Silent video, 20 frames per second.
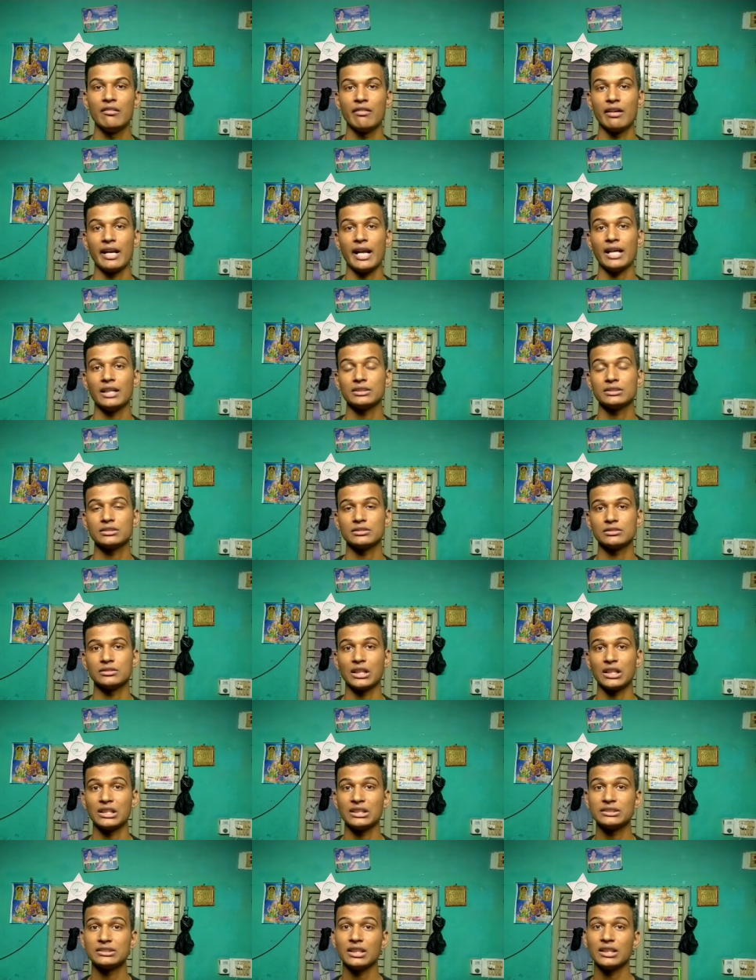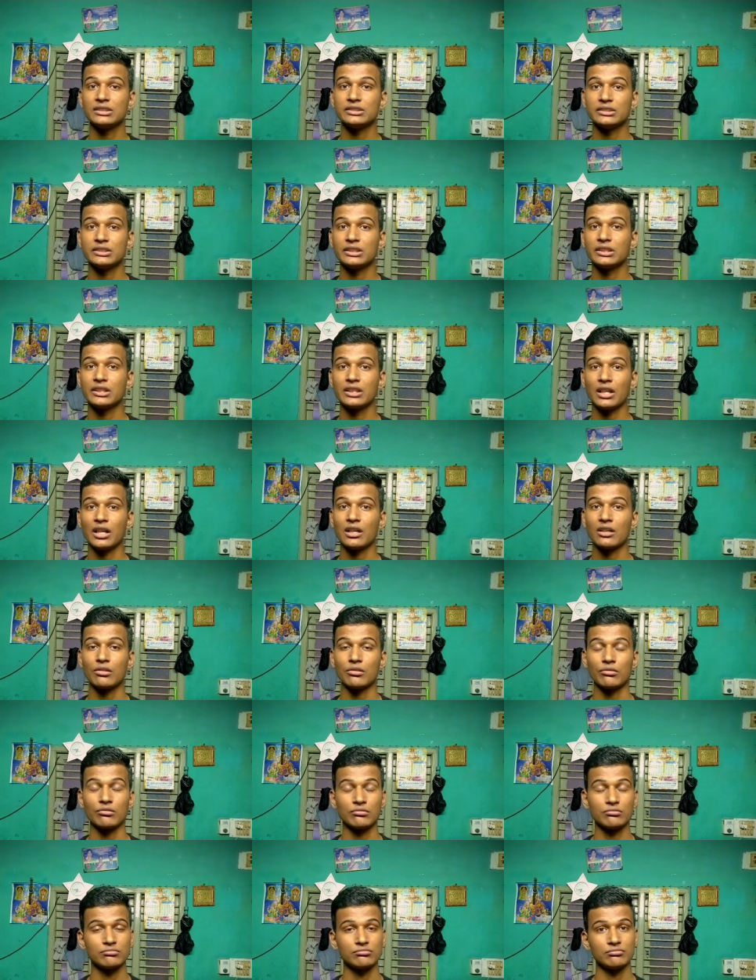whereas the Nissan G T
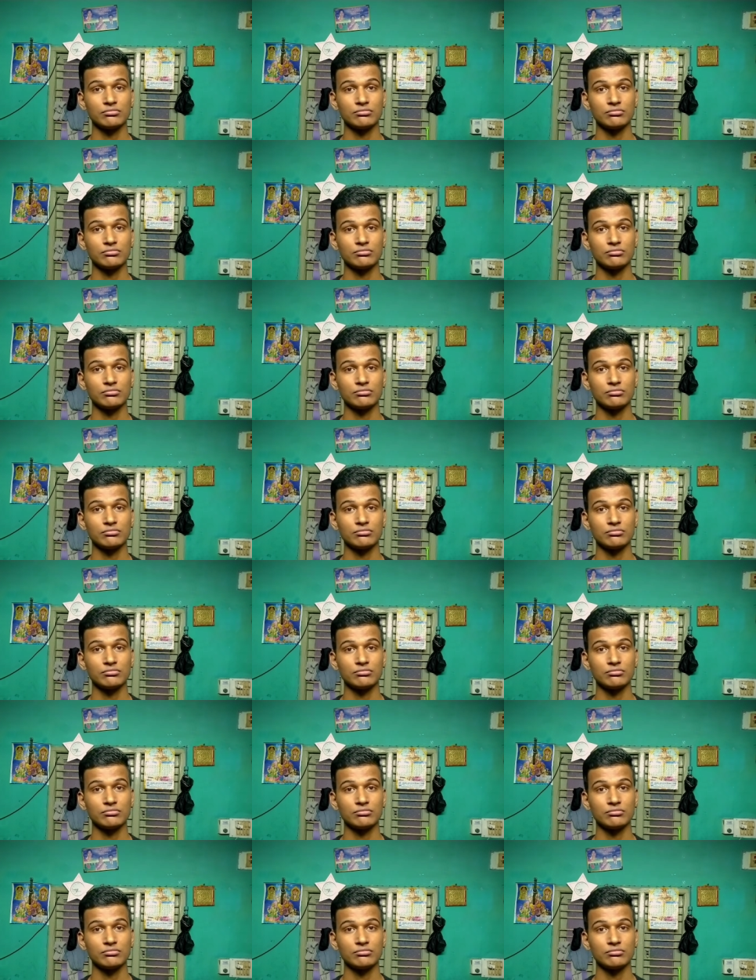R,